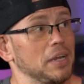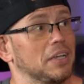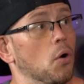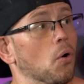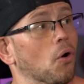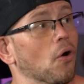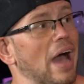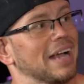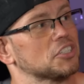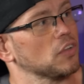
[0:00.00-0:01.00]
cool
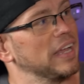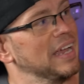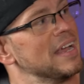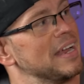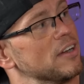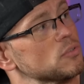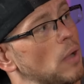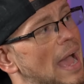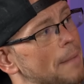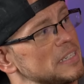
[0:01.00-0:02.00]
actually. Here's
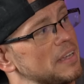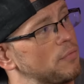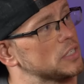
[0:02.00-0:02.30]
what happens if we